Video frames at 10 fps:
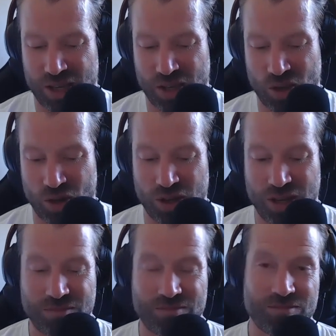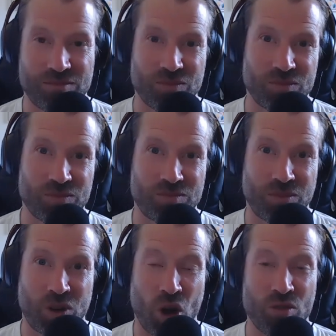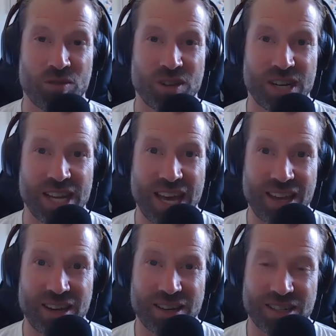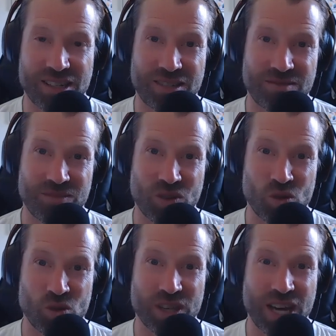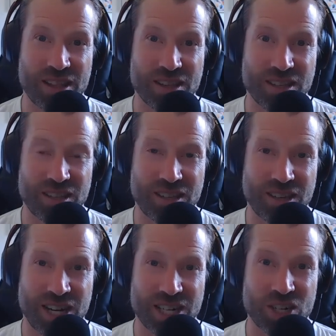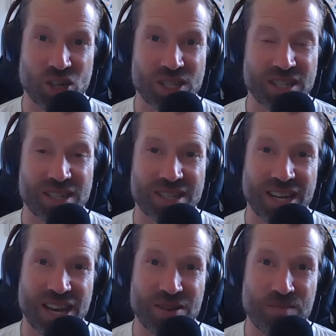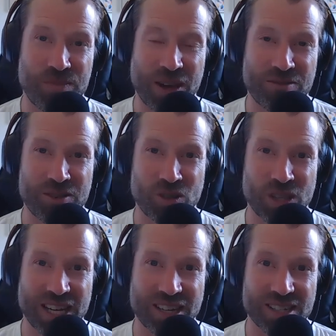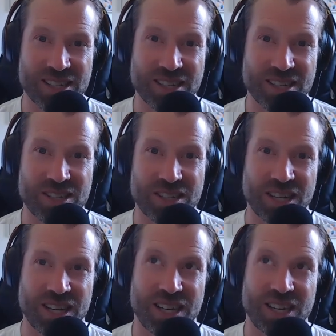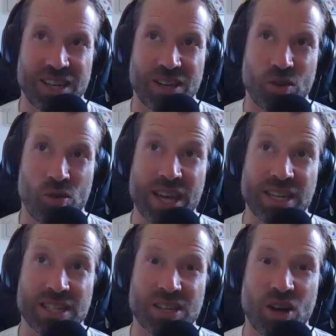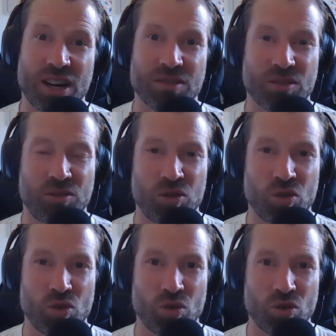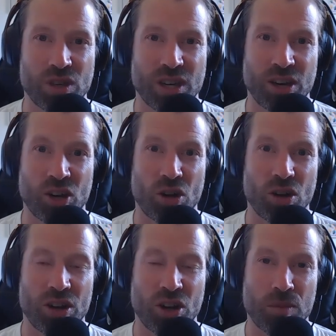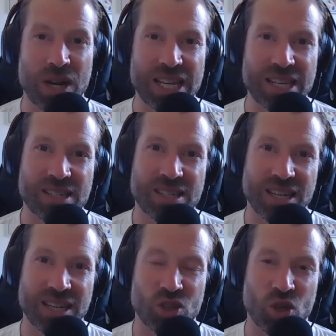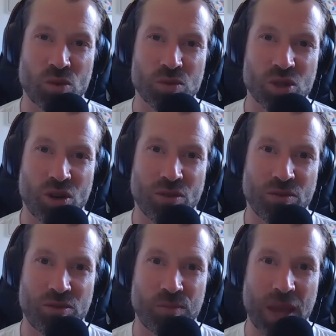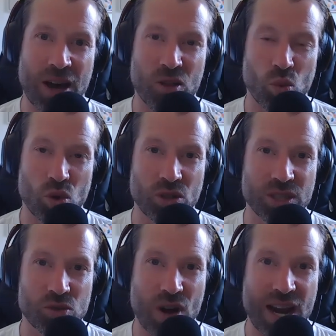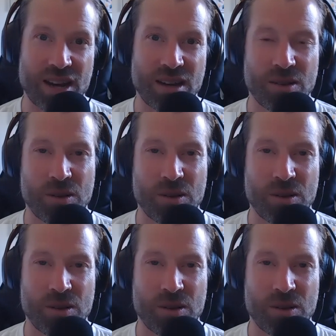you know, COVID and all the other kind of nonsense. Um, I feel like it's it's raised kind of a few anomalies in terms of how the world is run.